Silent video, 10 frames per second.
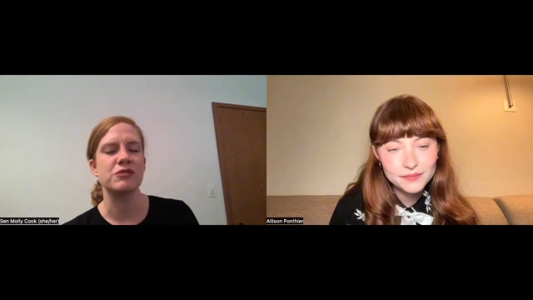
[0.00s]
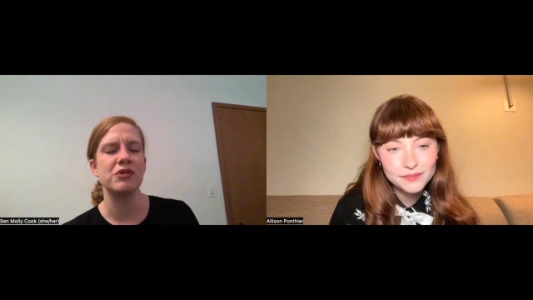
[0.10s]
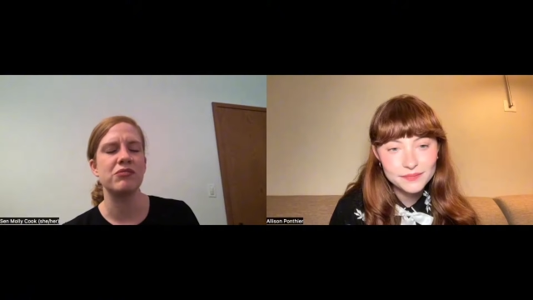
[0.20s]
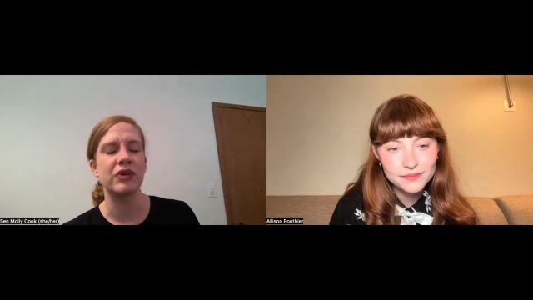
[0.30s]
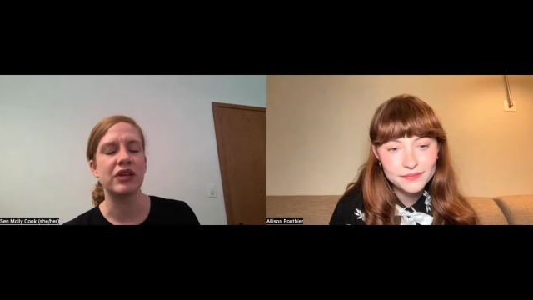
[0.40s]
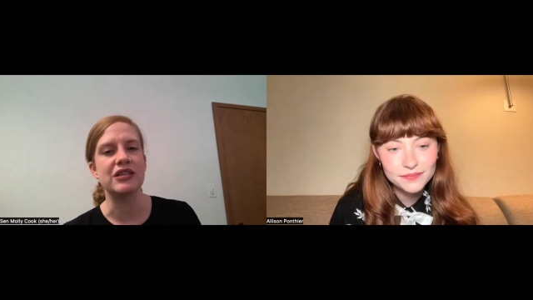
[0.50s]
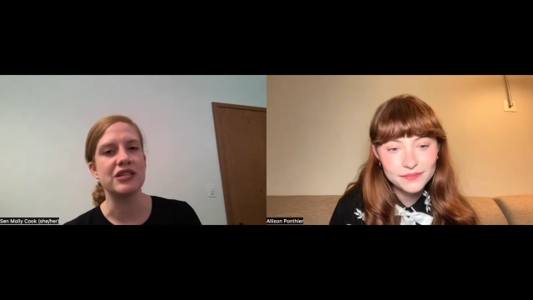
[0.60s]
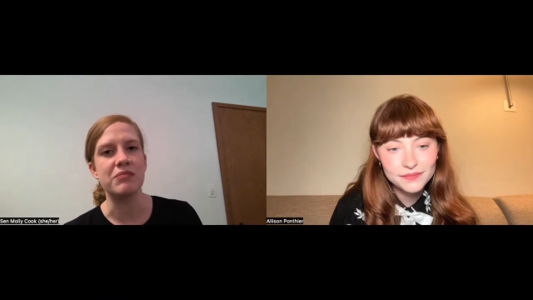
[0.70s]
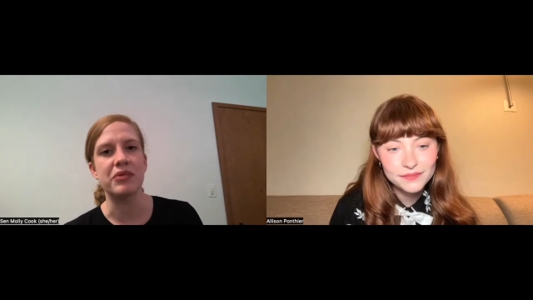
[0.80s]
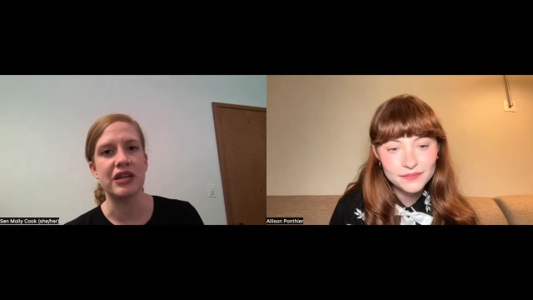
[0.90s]
Speaker 1: be really
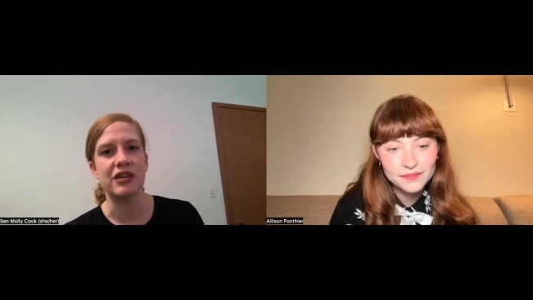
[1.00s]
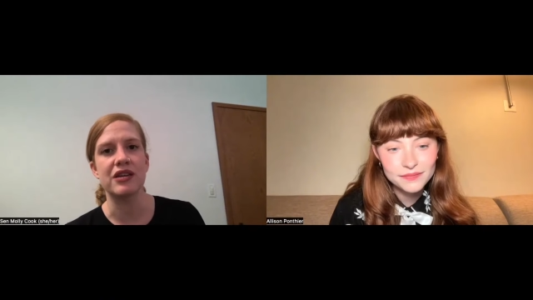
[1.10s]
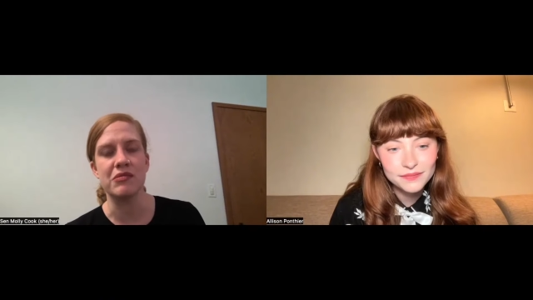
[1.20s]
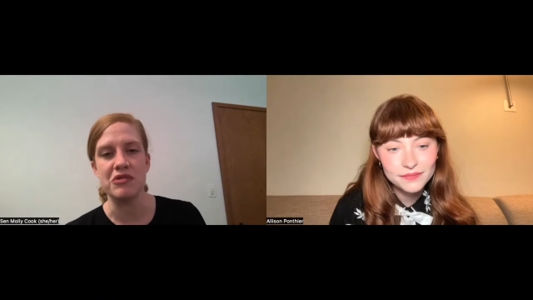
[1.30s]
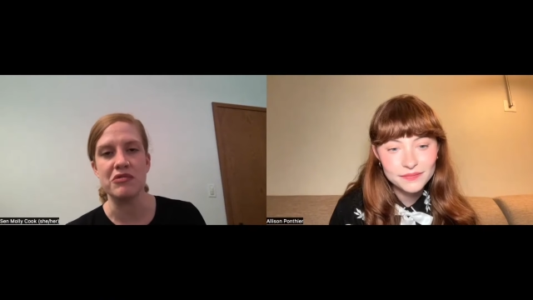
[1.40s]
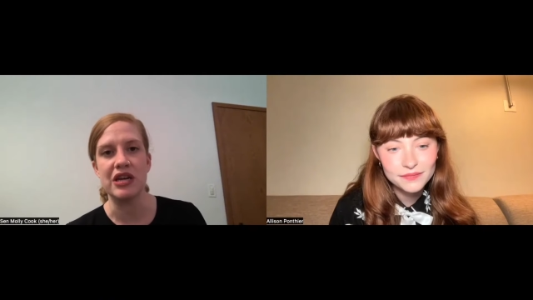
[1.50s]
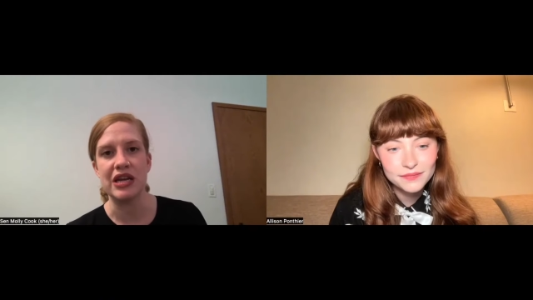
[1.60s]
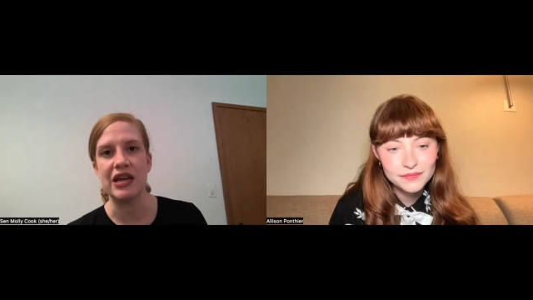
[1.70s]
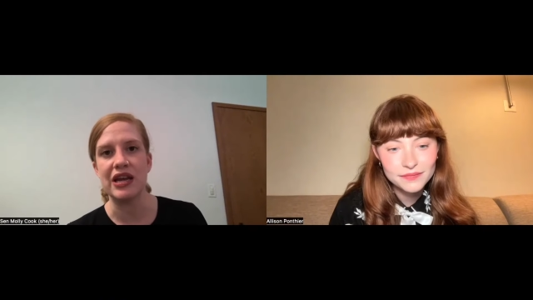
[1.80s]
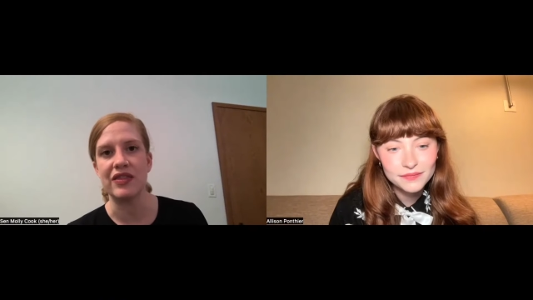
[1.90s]
deeply in
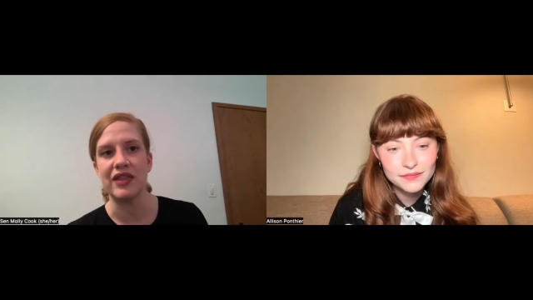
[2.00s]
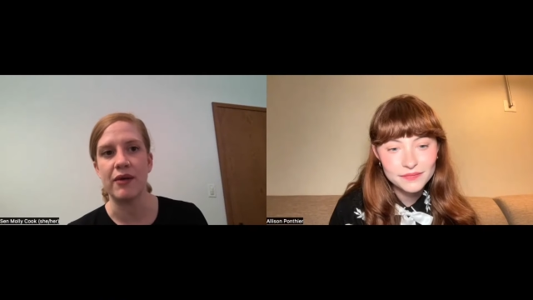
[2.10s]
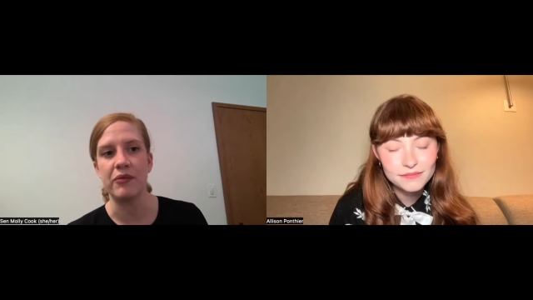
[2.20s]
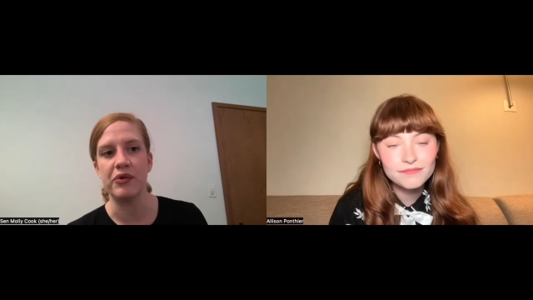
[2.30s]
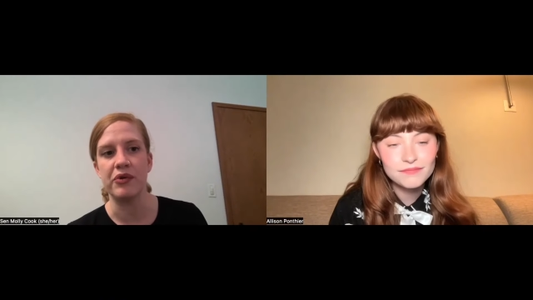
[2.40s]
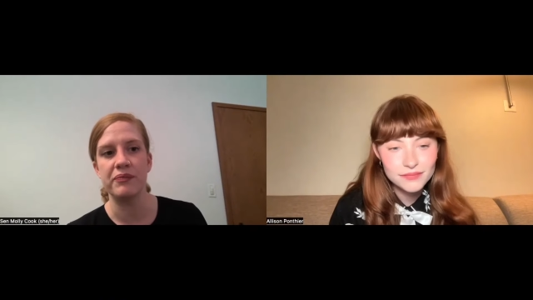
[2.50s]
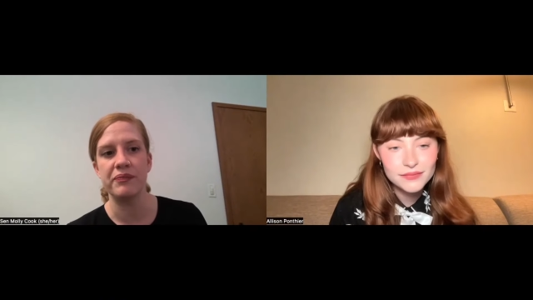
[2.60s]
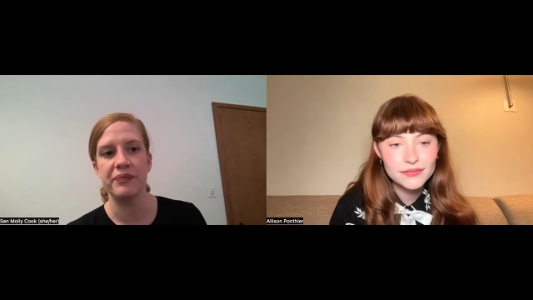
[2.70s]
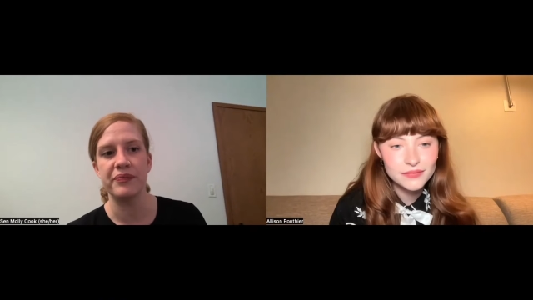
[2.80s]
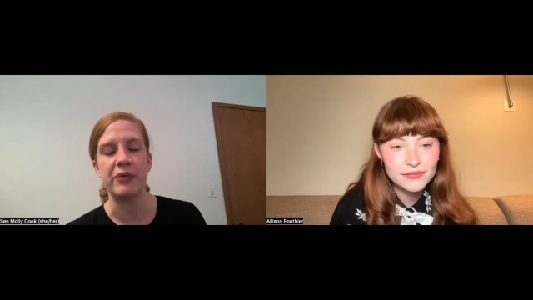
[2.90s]
community and that will
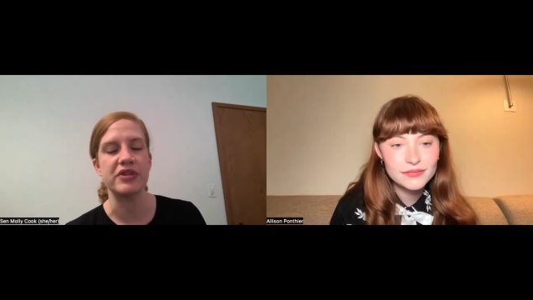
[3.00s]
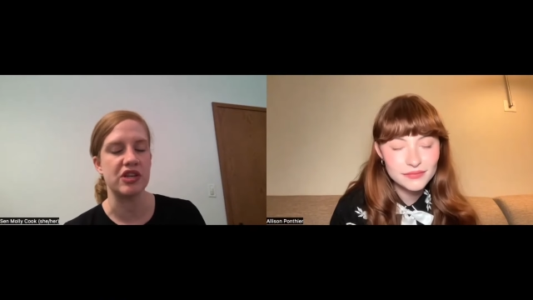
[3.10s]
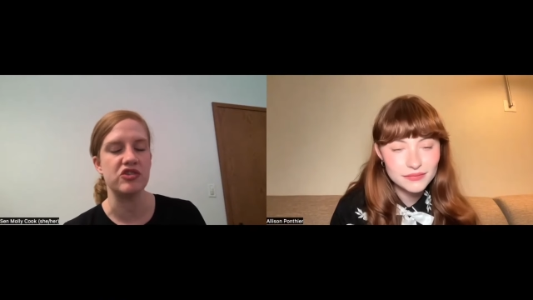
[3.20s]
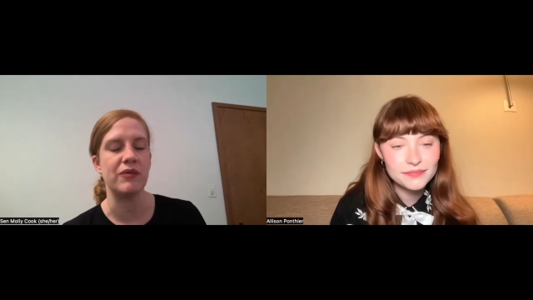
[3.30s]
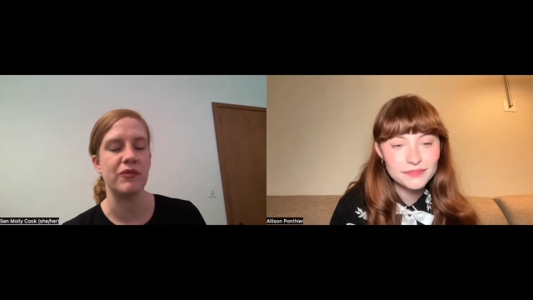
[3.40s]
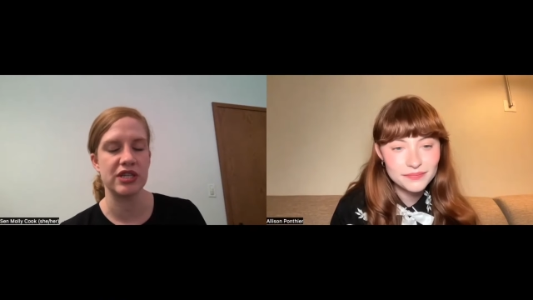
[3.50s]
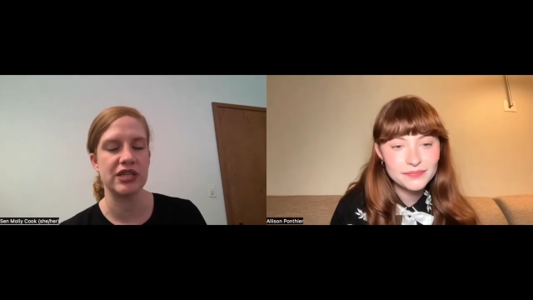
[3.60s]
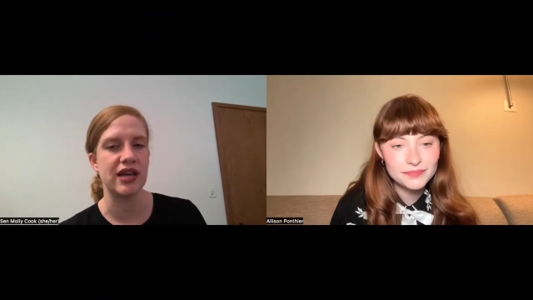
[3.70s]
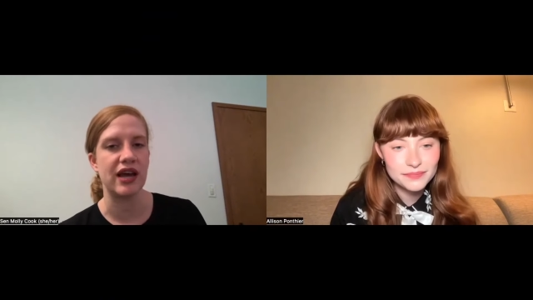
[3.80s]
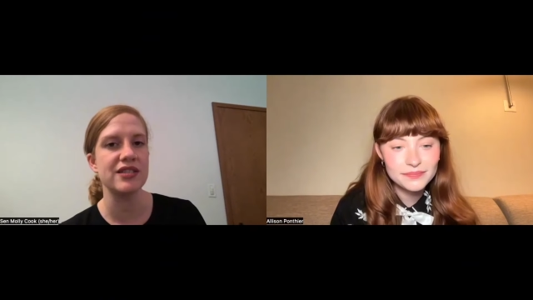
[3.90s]
that will set you up for
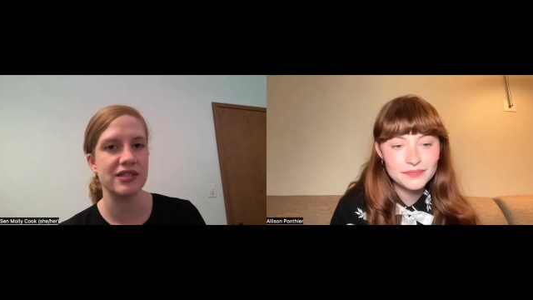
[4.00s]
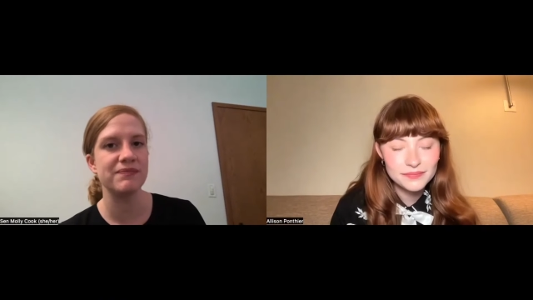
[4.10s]
success